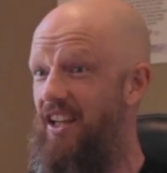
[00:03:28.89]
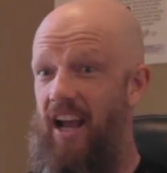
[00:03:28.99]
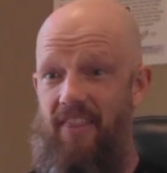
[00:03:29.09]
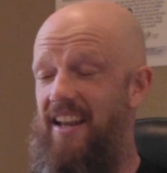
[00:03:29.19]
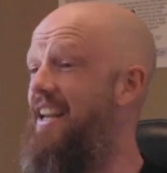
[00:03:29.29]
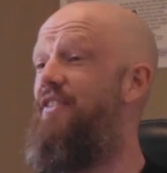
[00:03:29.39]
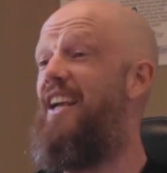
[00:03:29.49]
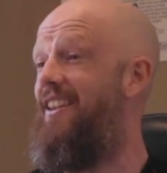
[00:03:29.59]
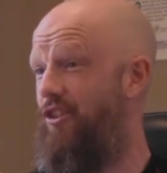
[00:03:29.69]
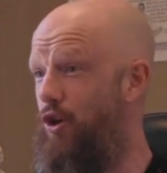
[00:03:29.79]
and they never
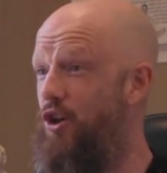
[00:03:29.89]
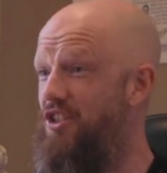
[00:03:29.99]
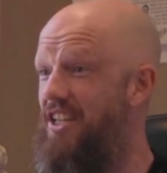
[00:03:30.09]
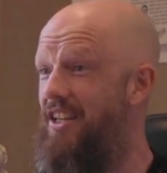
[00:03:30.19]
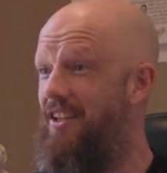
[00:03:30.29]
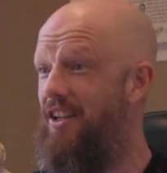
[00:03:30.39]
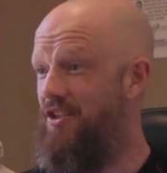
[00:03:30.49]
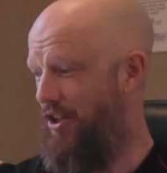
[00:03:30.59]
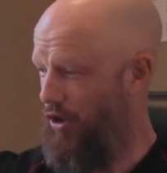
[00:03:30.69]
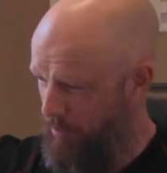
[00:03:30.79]
get thirsty,
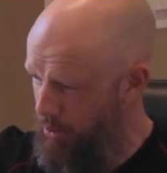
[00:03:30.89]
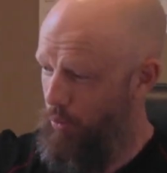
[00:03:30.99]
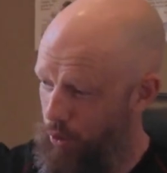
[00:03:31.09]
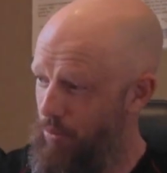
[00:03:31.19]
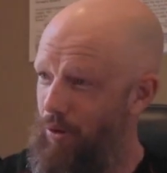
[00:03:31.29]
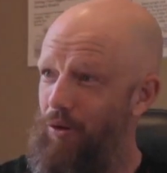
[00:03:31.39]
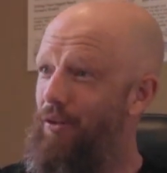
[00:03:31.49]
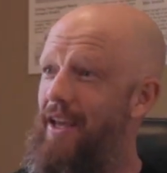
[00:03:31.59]
so they've got to put a water bottle